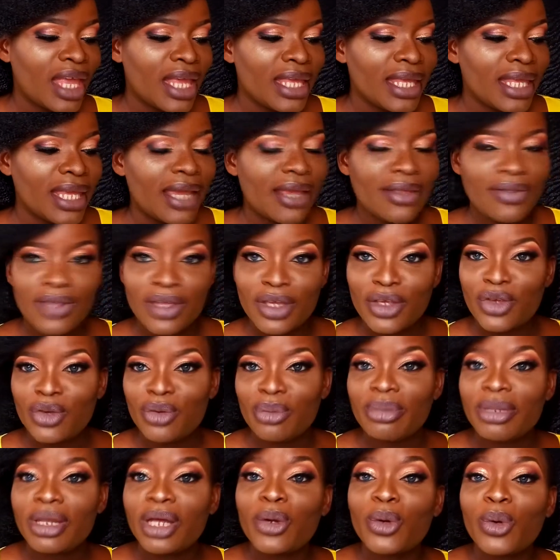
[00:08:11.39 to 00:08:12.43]
yeah thank you
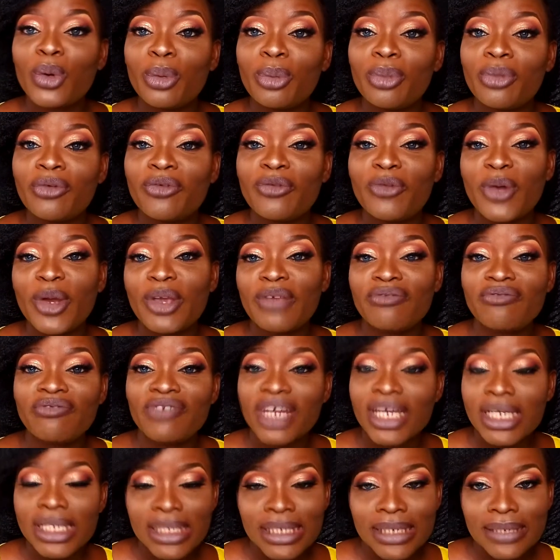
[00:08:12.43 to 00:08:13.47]
black opal for
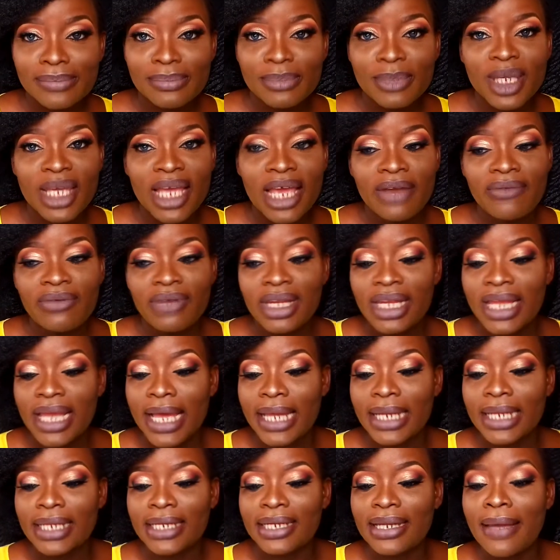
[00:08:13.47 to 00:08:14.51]
inviting me i really
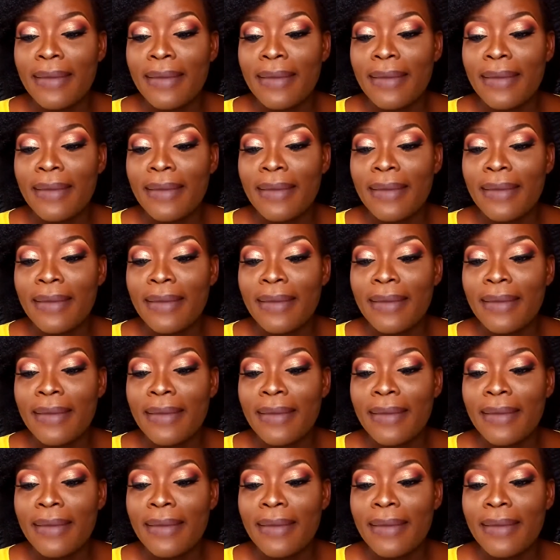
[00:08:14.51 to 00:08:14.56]
had an